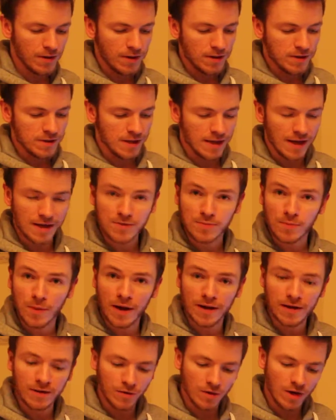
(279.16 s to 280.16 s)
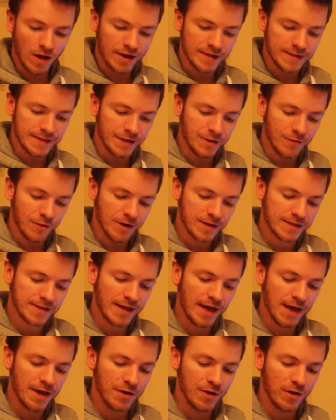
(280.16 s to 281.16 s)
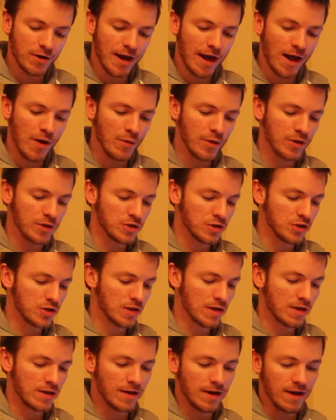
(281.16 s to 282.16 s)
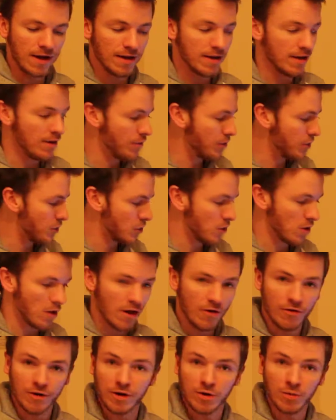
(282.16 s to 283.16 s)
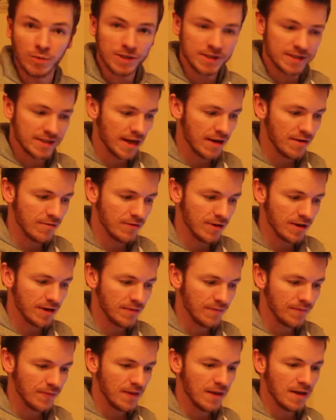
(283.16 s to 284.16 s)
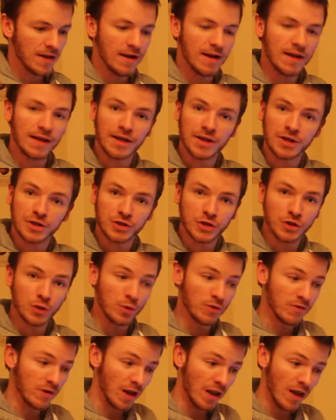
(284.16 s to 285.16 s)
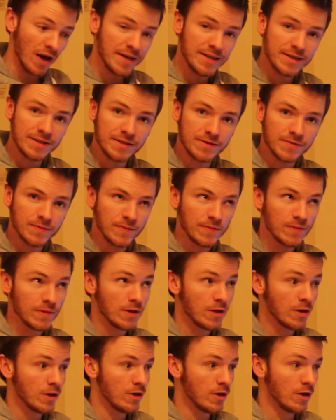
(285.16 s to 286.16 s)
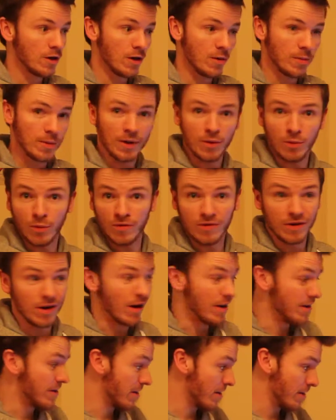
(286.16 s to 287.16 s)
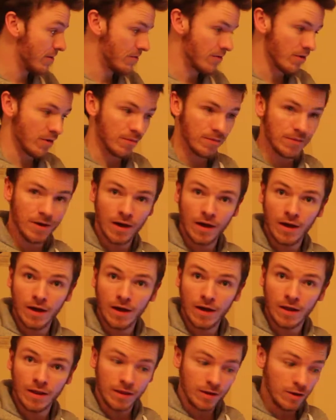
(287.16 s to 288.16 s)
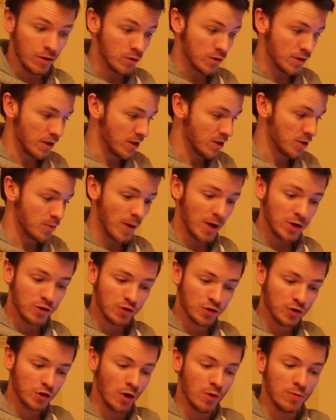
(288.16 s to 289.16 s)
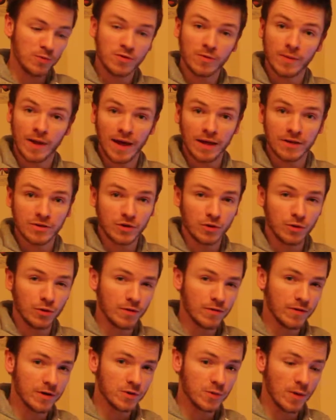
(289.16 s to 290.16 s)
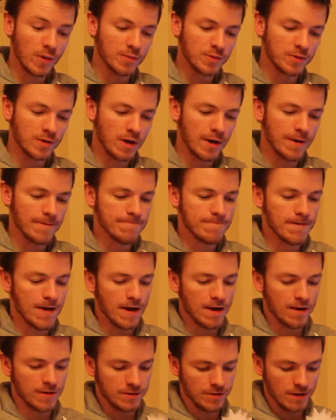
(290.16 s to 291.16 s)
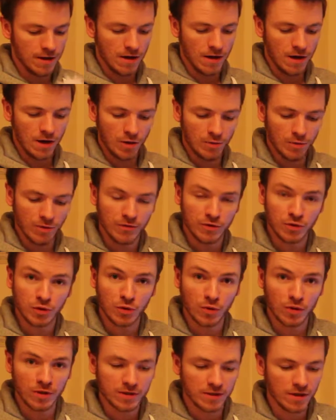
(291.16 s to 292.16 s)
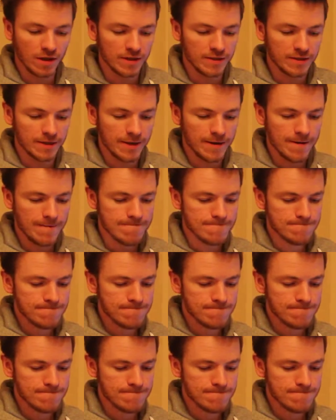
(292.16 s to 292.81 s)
So that's my little idea on a take on how we can study our nearest star a little bit safely, link it to do with light, couple it with an idea from using the spectroscopes in the Hands on Universe website, and I hope you enjoyed this idea.